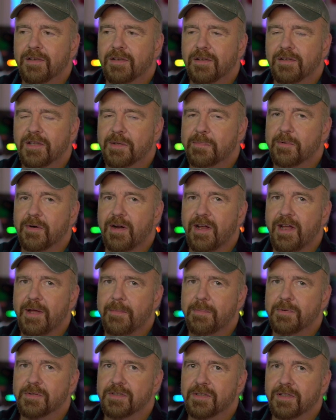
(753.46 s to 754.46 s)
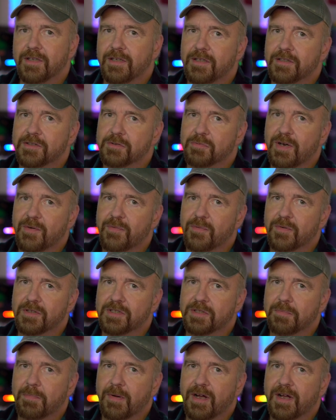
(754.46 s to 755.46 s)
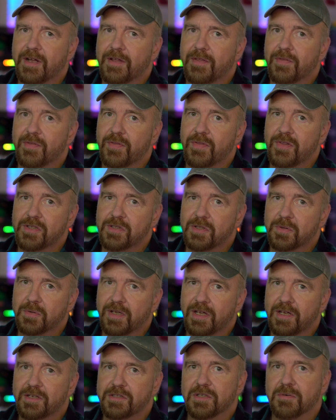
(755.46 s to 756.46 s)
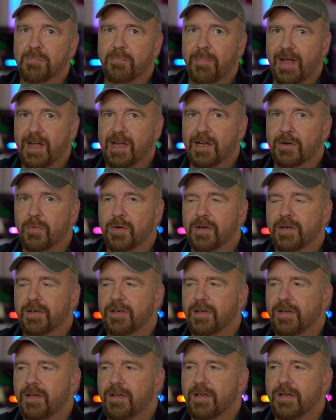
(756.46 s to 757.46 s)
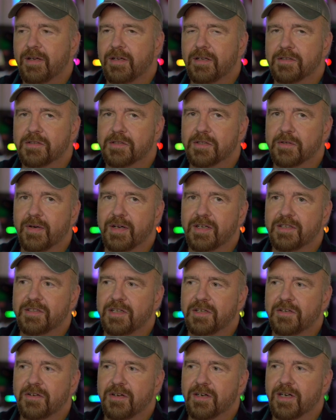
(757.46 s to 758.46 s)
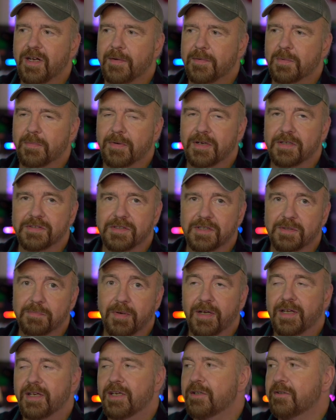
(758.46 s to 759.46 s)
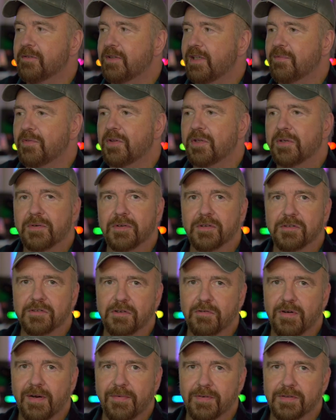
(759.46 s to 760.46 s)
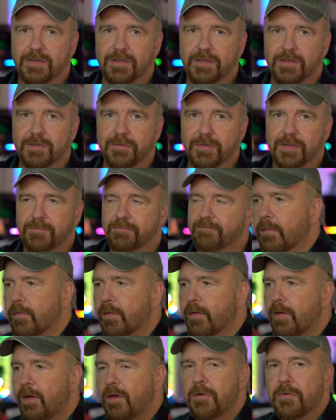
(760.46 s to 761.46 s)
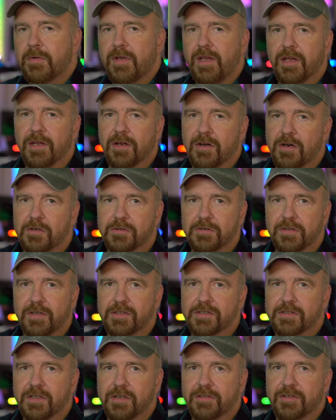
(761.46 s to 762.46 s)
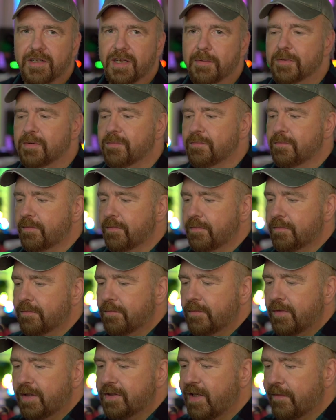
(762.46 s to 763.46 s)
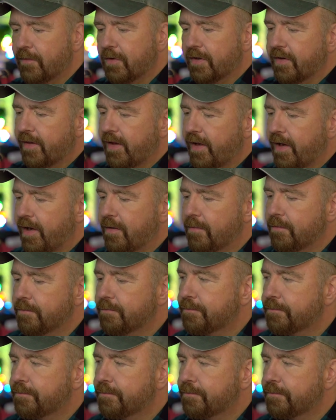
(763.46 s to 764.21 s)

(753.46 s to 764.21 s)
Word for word: that perhaps it's referenced by this location back one. And so I did not optimize this byte out, even though there's no references to it. Okay, alternate start table. Let's have a look at that.